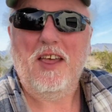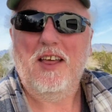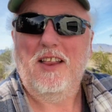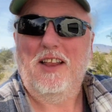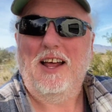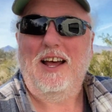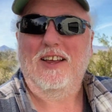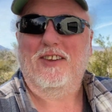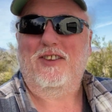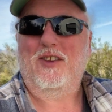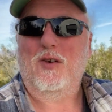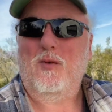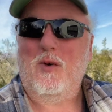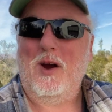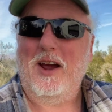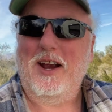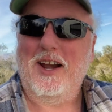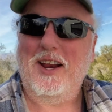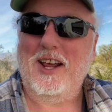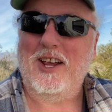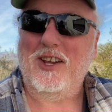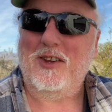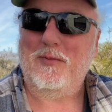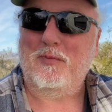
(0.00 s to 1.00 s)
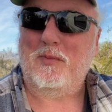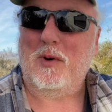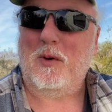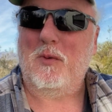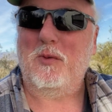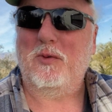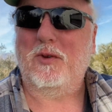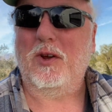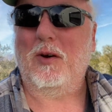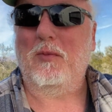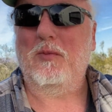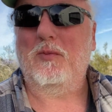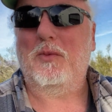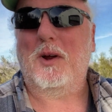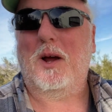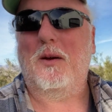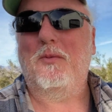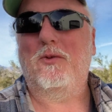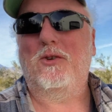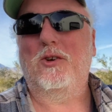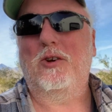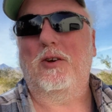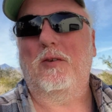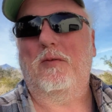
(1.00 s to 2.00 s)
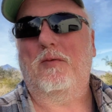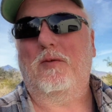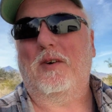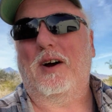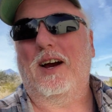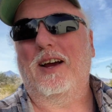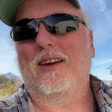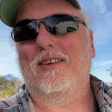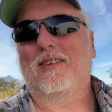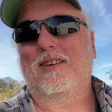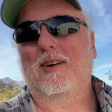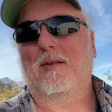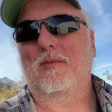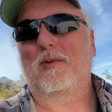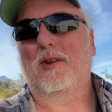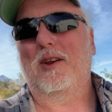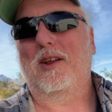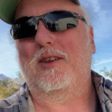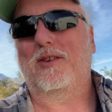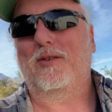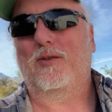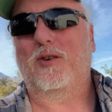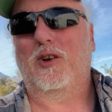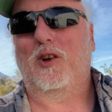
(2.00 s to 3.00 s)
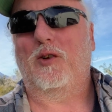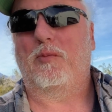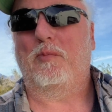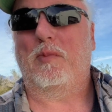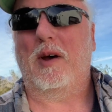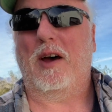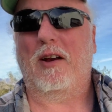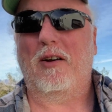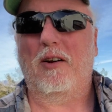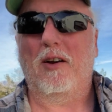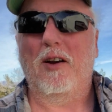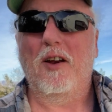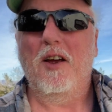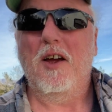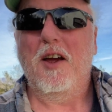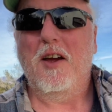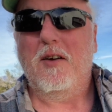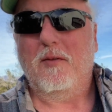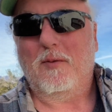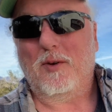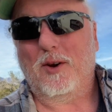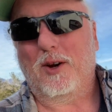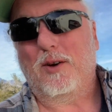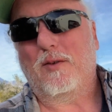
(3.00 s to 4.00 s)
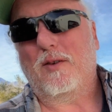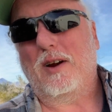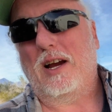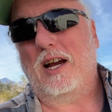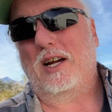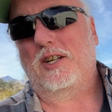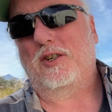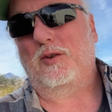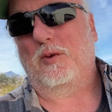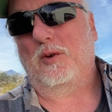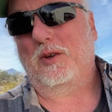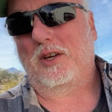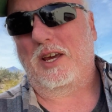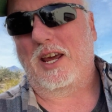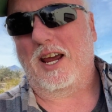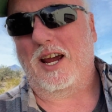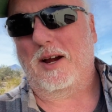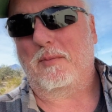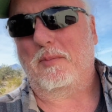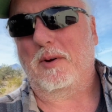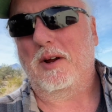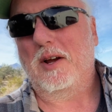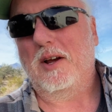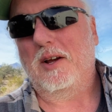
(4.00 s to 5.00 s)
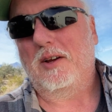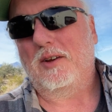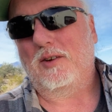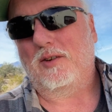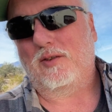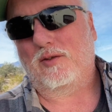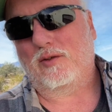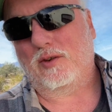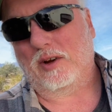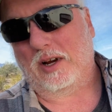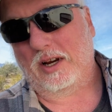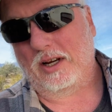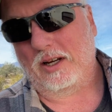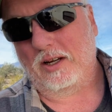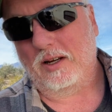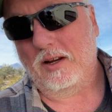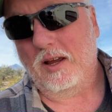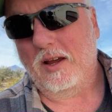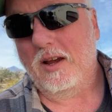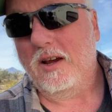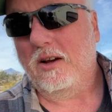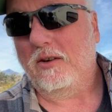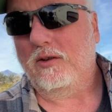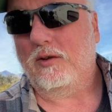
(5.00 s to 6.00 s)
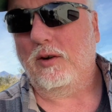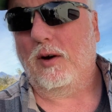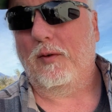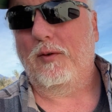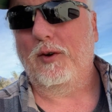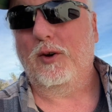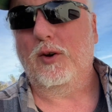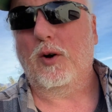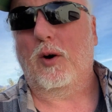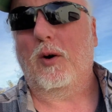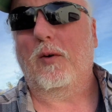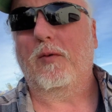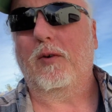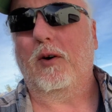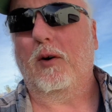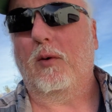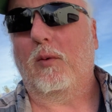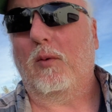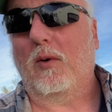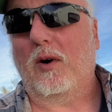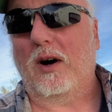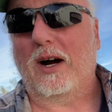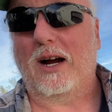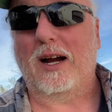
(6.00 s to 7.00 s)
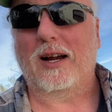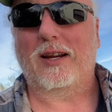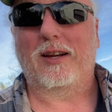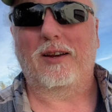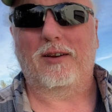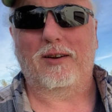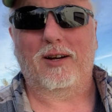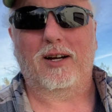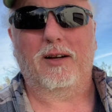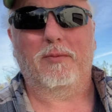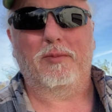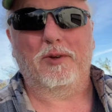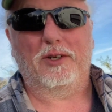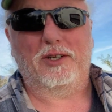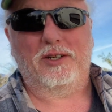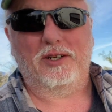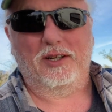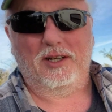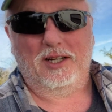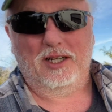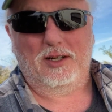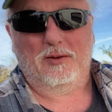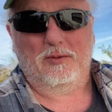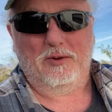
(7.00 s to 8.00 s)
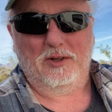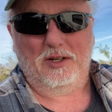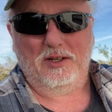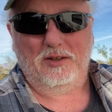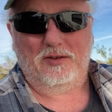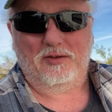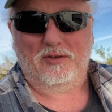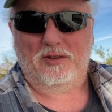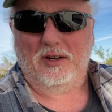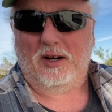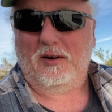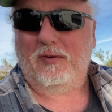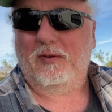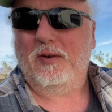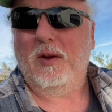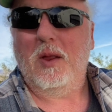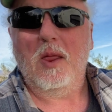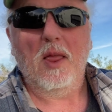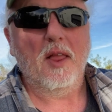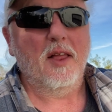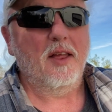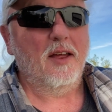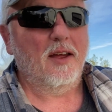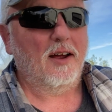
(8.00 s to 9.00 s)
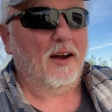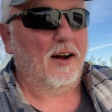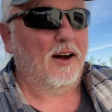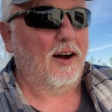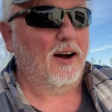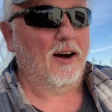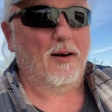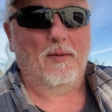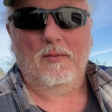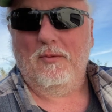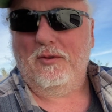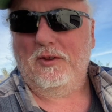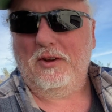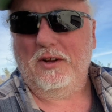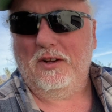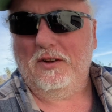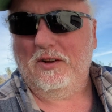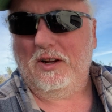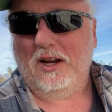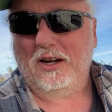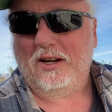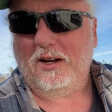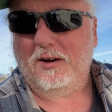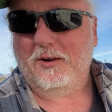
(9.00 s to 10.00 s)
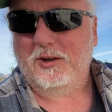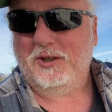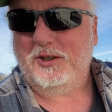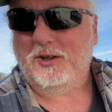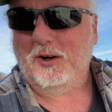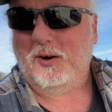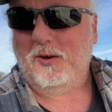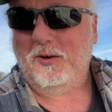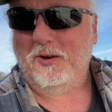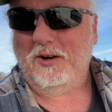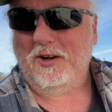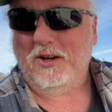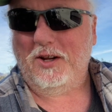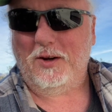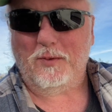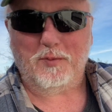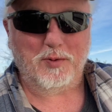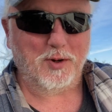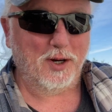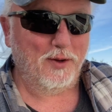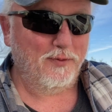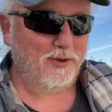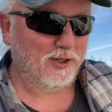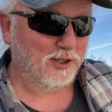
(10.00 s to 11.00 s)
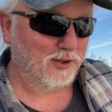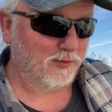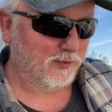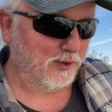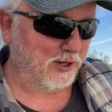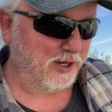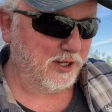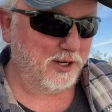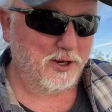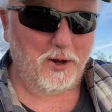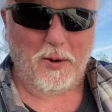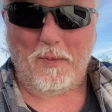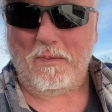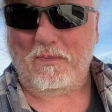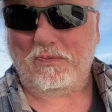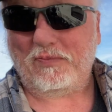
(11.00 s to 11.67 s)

That's the way it is. But sometimes you can find something that's a little better for your actual camp site. So if you're going for a walk, you're going to be dealing with this stuff, like I was showing you in the previous video.